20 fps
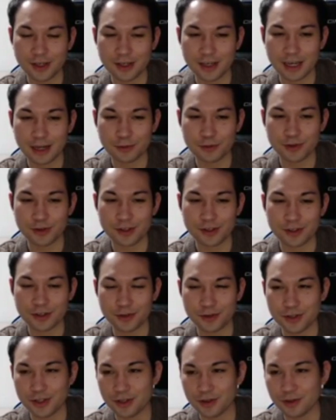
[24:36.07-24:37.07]
capturing the
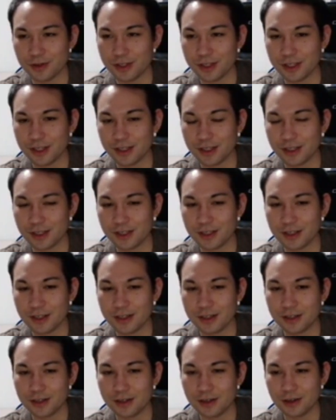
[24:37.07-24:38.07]
two stones
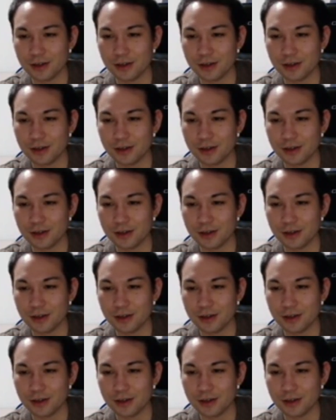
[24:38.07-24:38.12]
is